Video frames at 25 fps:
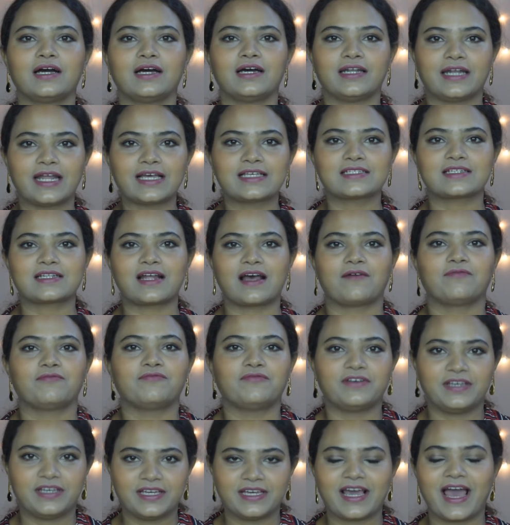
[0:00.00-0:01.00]
Next up
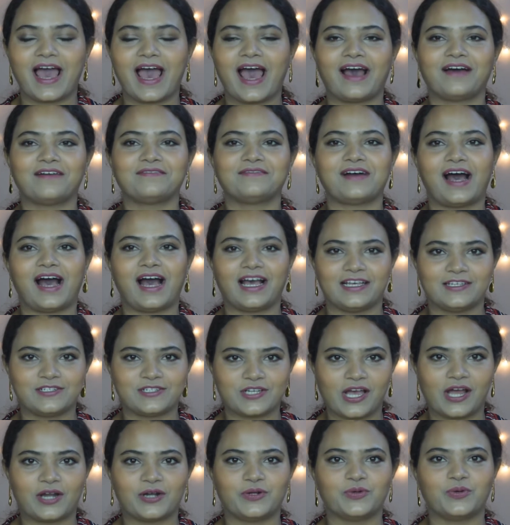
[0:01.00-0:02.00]
we have
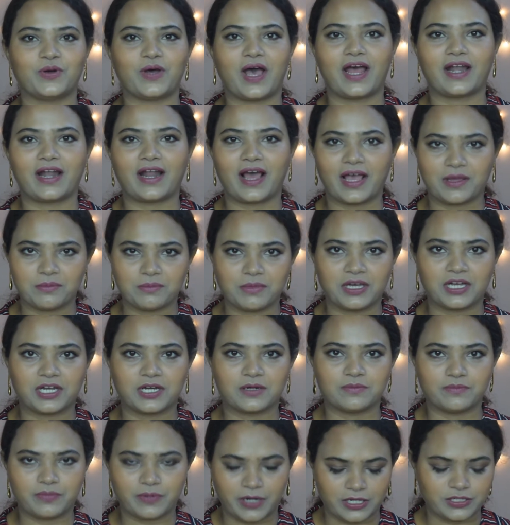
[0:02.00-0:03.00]
eyeshadow and eye
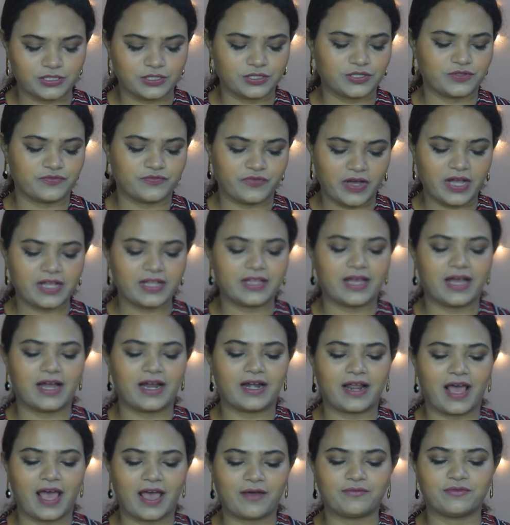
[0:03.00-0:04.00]
makeup brushes. For
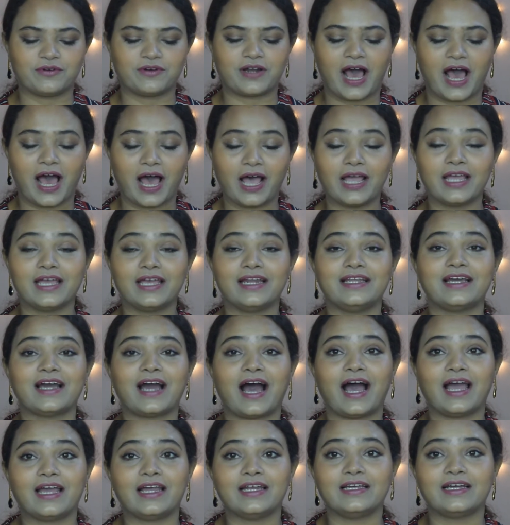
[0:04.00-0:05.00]
that I would highly
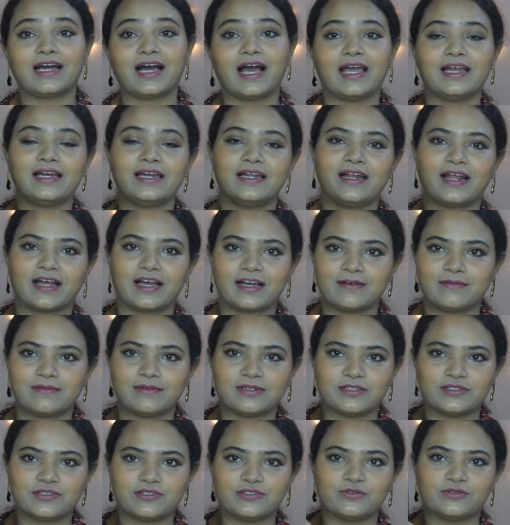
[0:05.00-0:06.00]

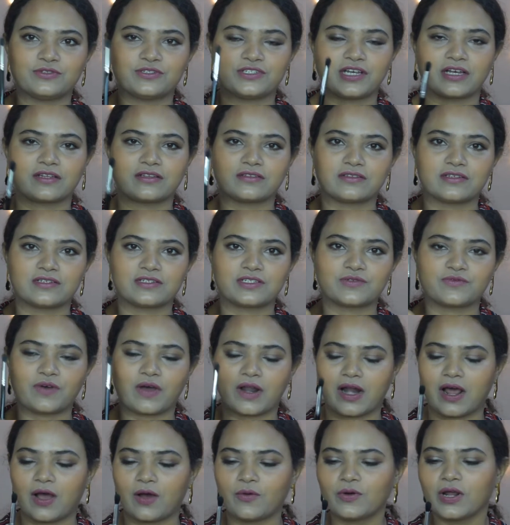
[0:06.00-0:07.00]
recommend you check this
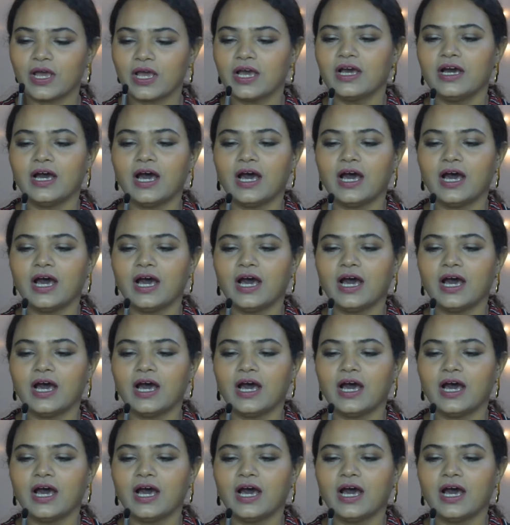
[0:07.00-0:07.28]
one out.